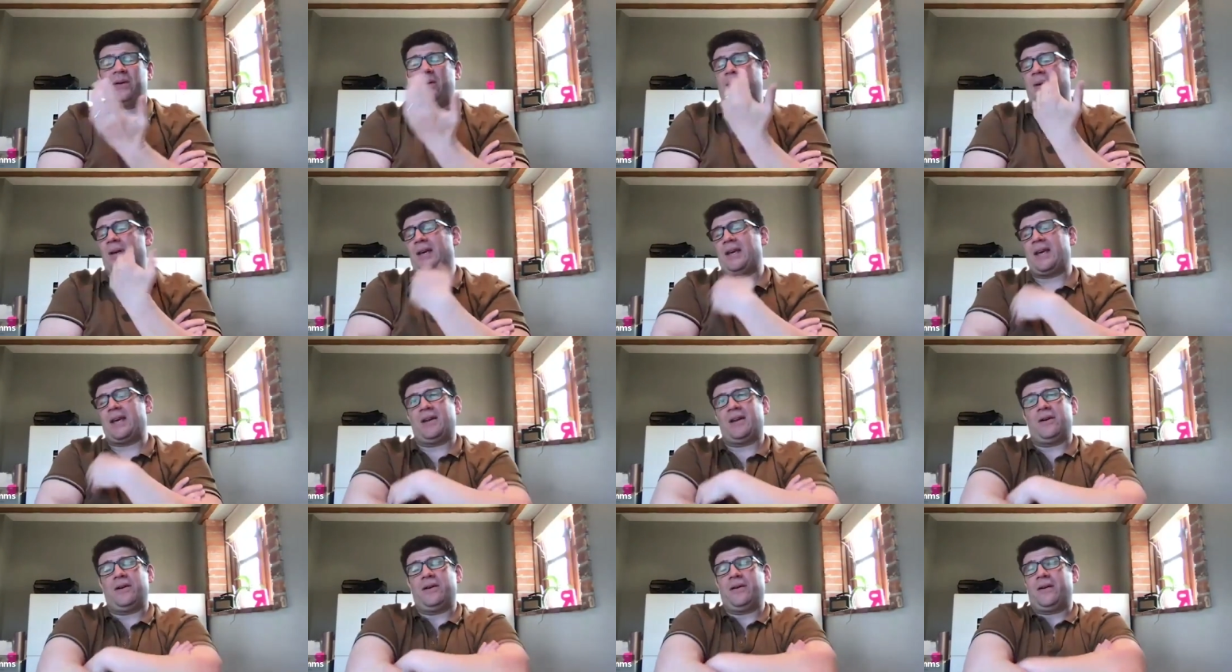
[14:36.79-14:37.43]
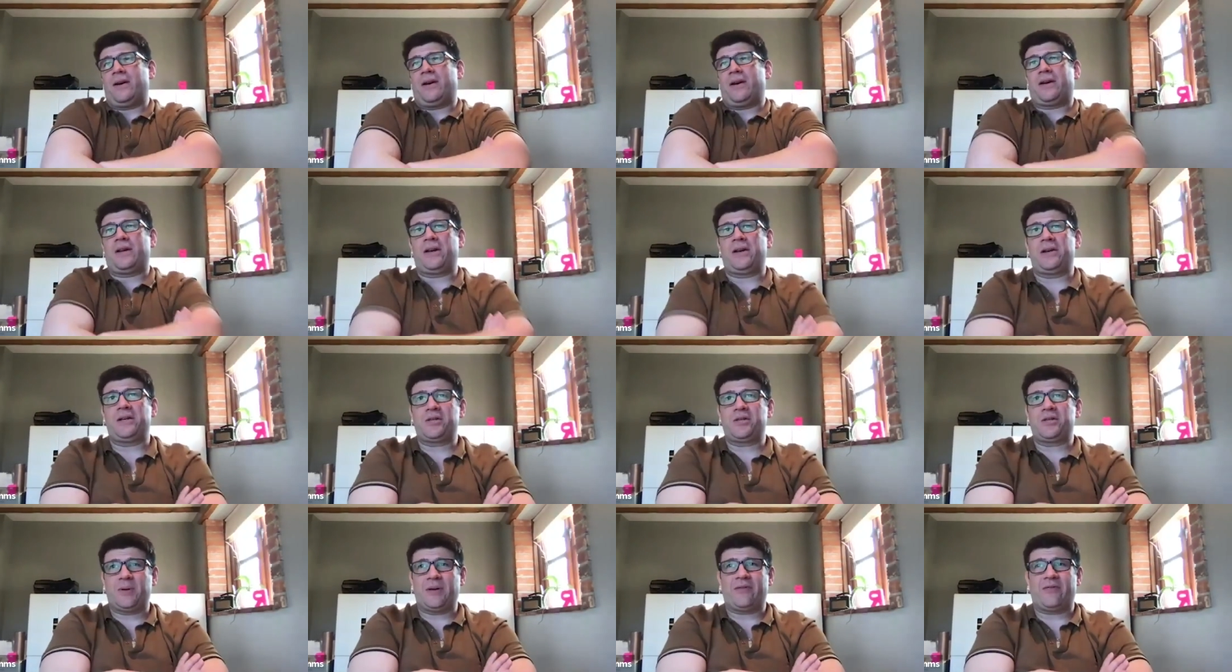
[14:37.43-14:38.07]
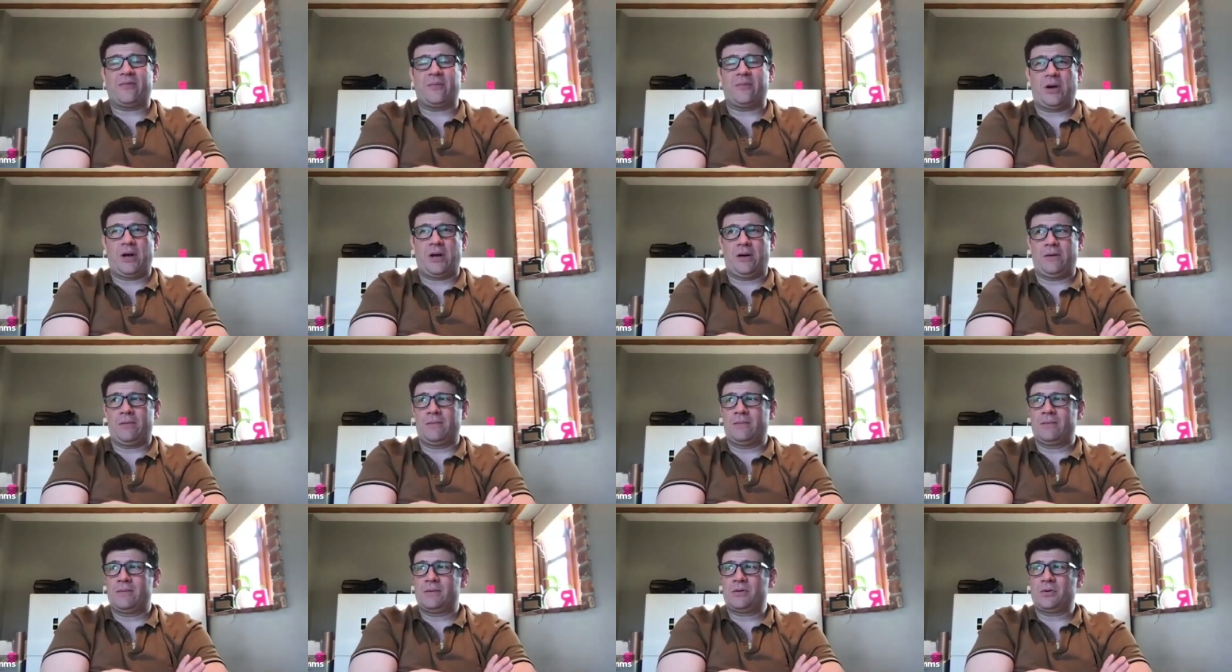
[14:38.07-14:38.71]
again, I, I, can only speak for my
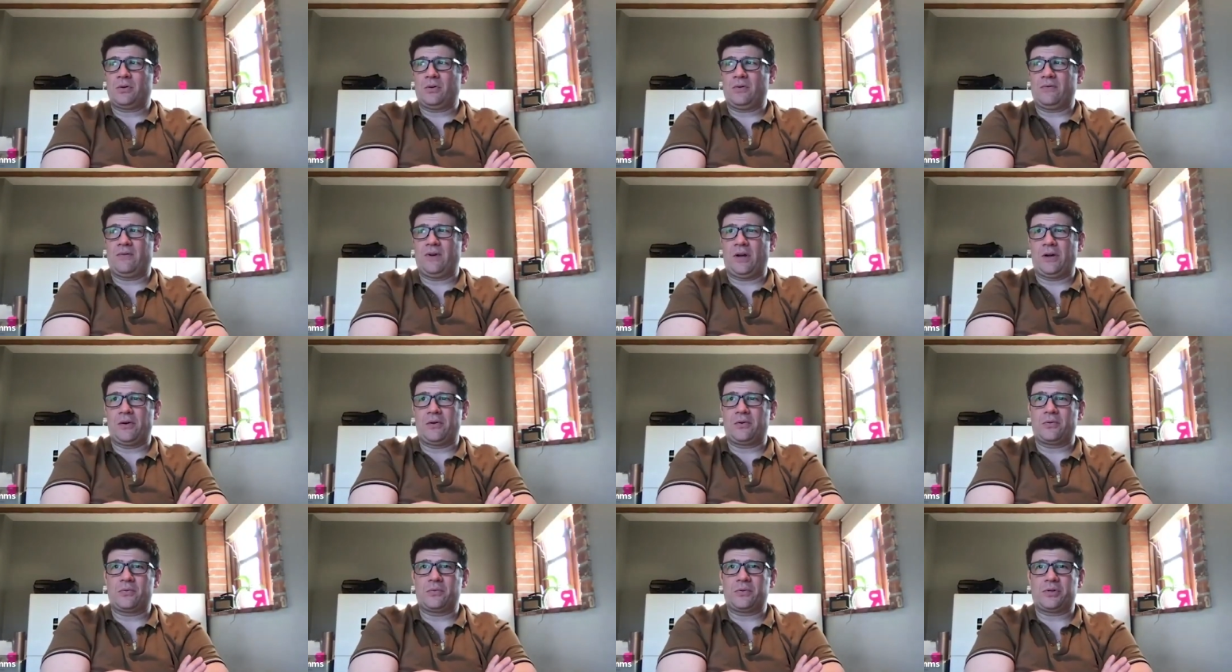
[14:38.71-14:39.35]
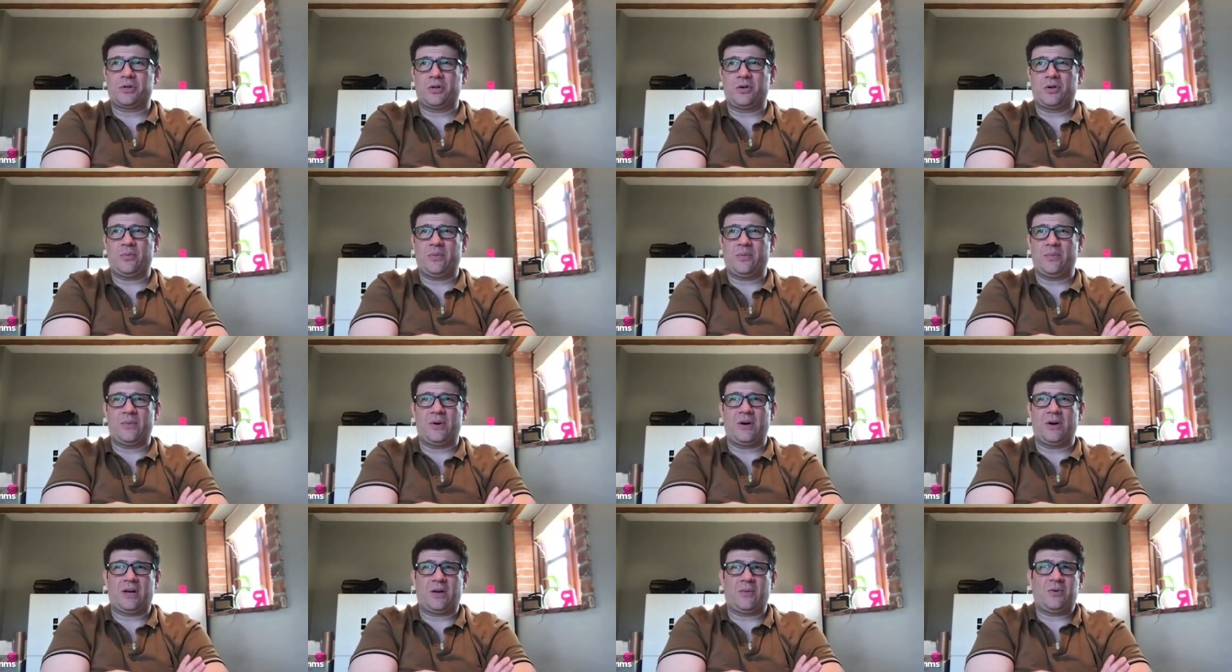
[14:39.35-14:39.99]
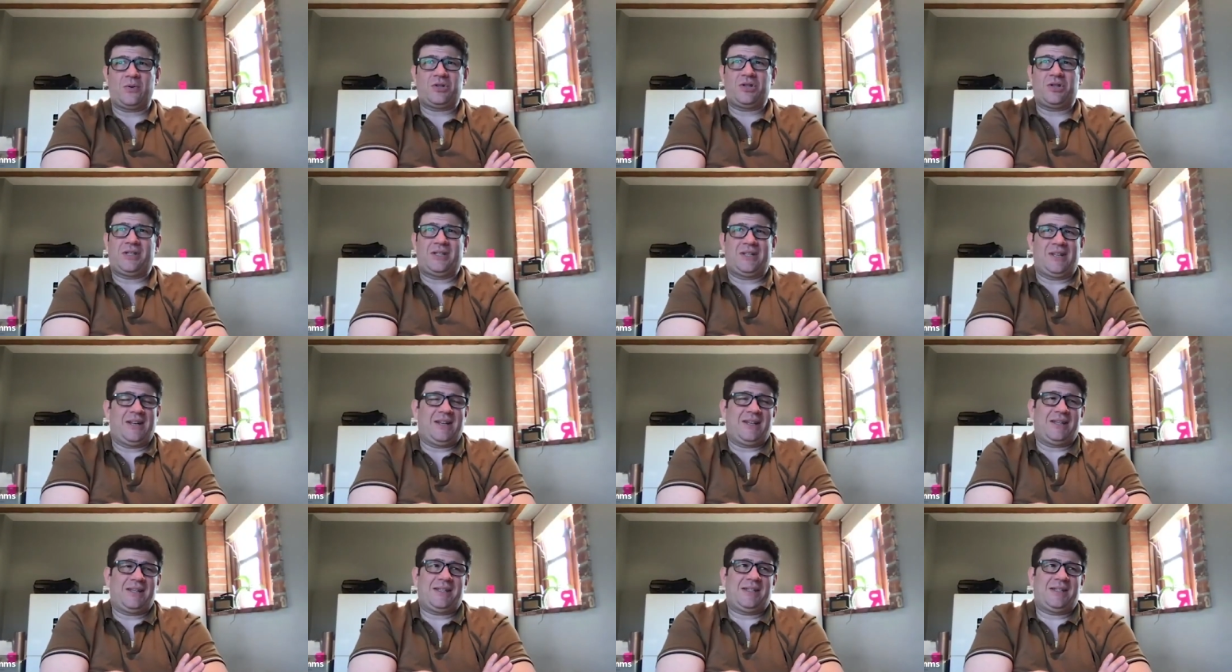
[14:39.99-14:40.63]
own sort of local supermarket, which isn't
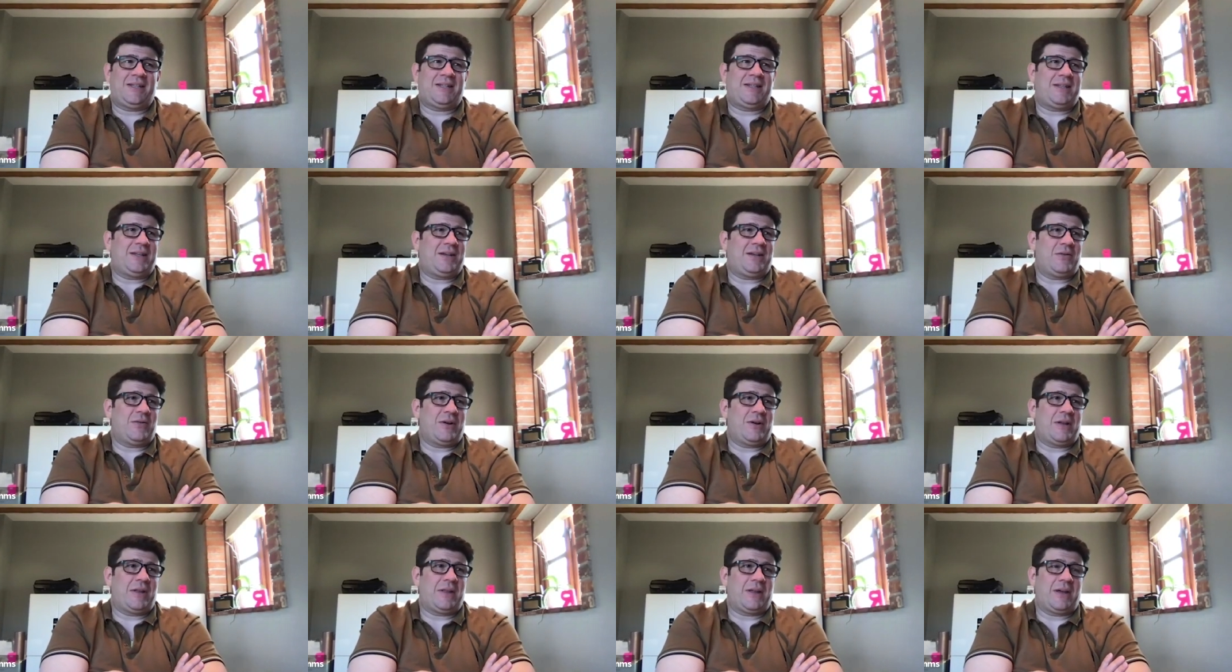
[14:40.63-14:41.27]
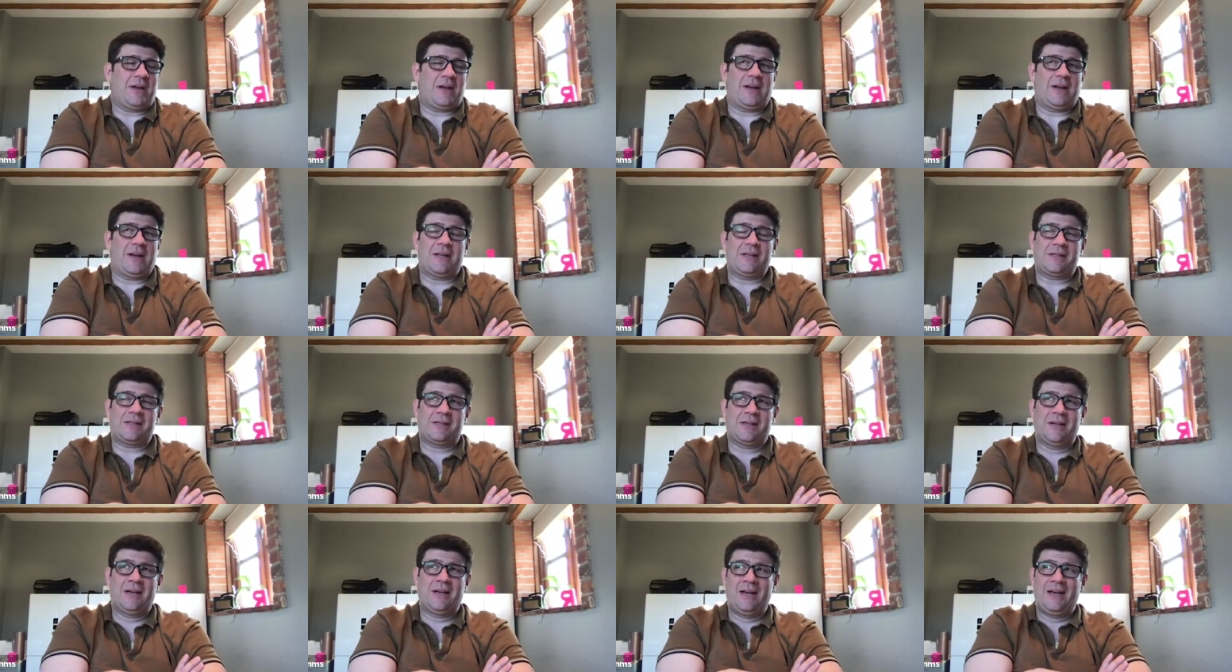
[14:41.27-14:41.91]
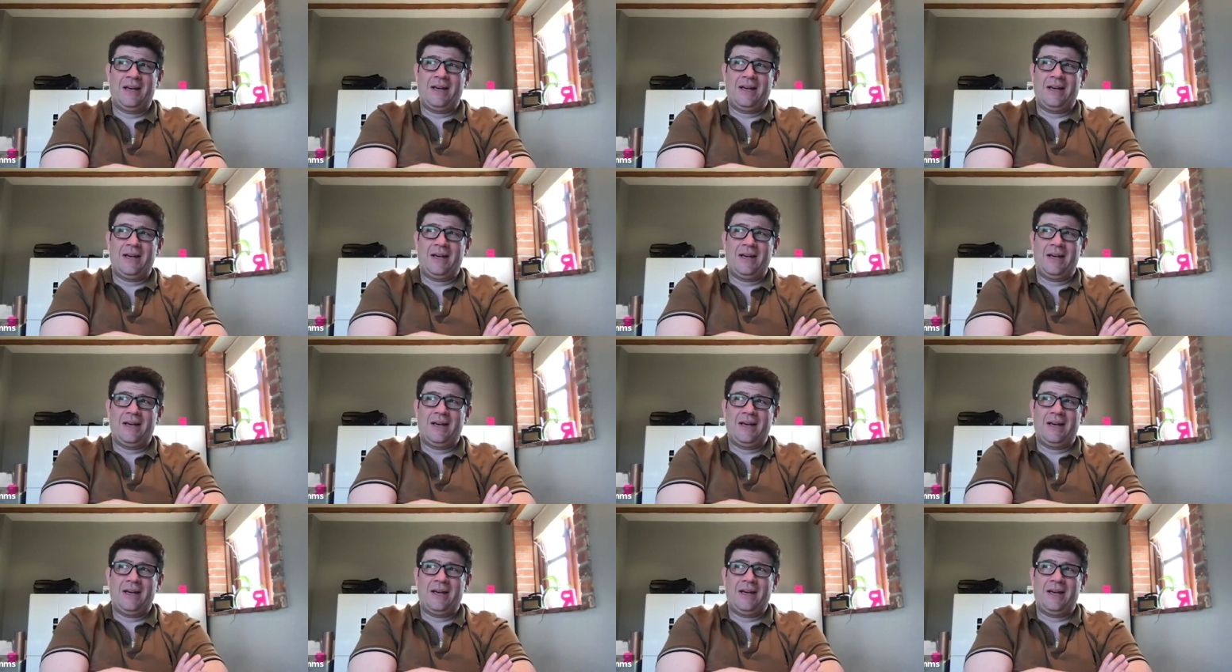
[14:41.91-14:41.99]
in a city or anything, and it's